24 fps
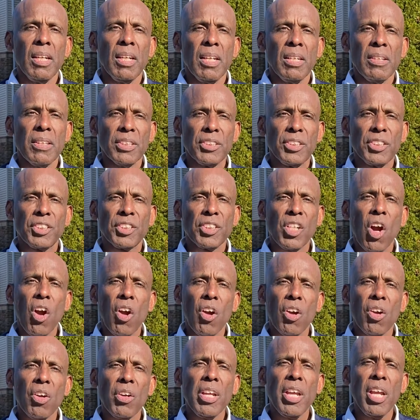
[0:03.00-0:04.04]
This is
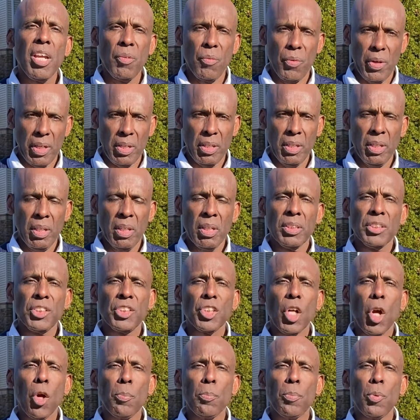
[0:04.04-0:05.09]
Carl Henrik
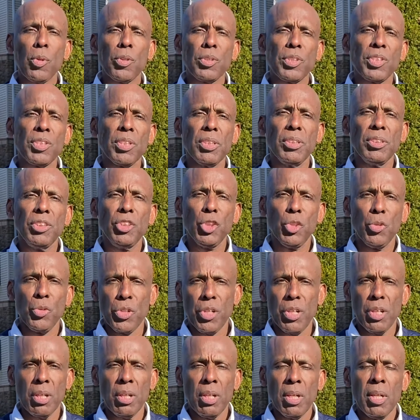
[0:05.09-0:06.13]
Sharperson
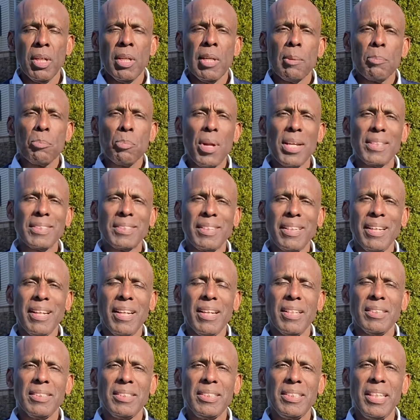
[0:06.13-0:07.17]
Jr., President,
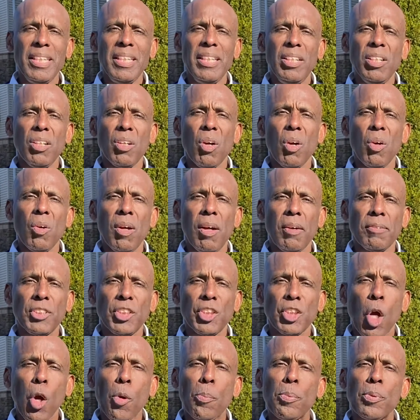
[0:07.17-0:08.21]
CEO of
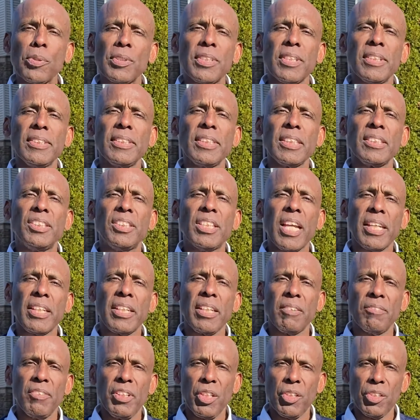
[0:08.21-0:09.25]
Sharperson's
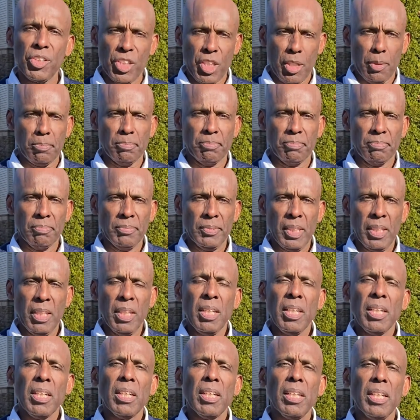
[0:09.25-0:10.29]
Executive Leadership,
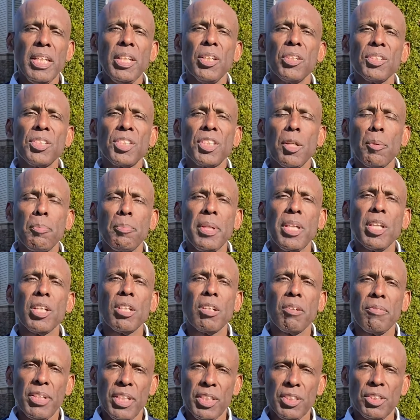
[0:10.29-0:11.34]
Leadership
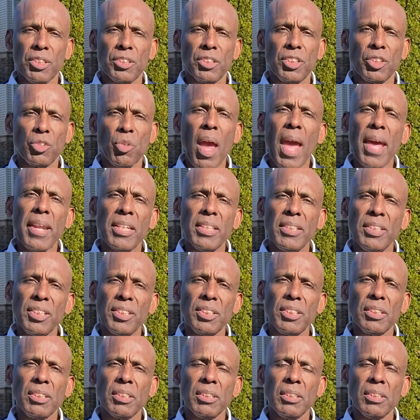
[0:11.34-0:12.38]
Innovation
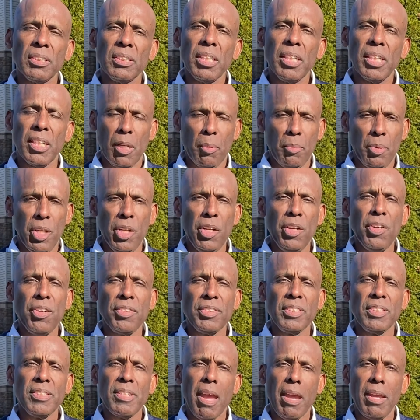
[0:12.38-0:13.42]
Strategist, and I'm here
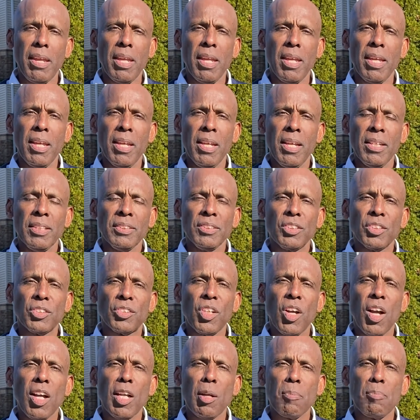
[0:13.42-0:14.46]
today to
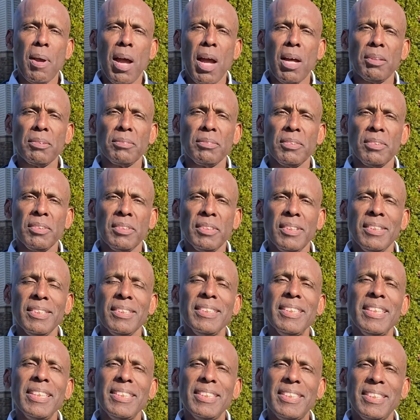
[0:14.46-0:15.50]
talk about
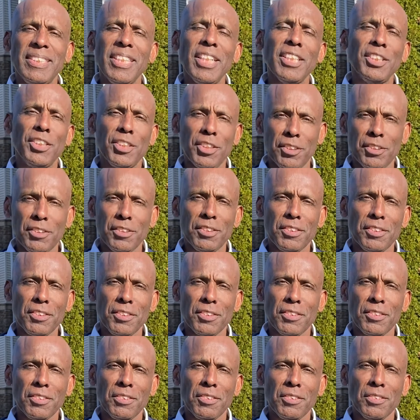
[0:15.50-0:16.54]
decisions
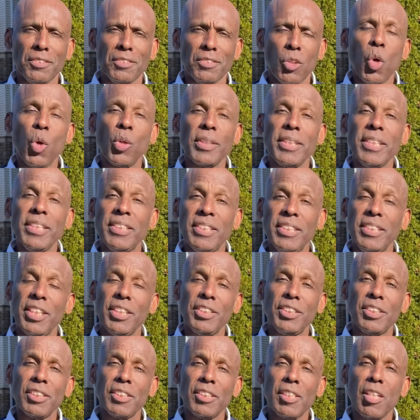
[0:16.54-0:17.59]
or
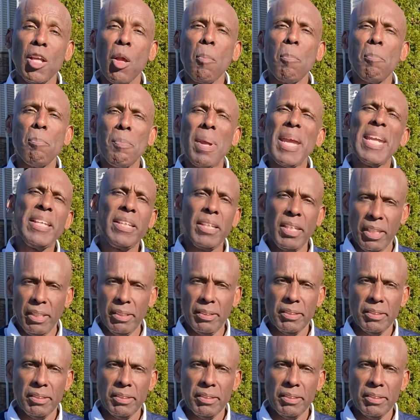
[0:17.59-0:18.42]
decision making.